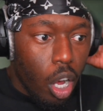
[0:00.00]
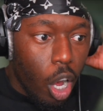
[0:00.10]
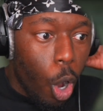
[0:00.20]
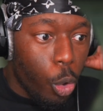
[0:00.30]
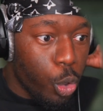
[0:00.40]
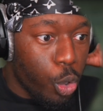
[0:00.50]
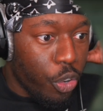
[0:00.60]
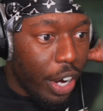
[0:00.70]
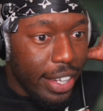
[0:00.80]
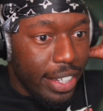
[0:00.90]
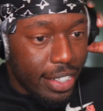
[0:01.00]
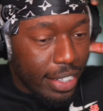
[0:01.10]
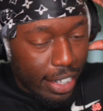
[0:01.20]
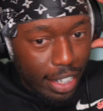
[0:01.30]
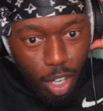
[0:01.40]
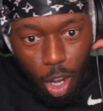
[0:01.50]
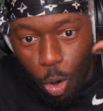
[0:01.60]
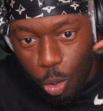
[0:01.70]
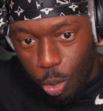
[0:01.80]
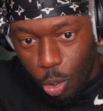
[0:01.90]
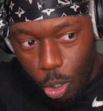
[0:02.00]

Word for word: Oh, you crazy. Oh, you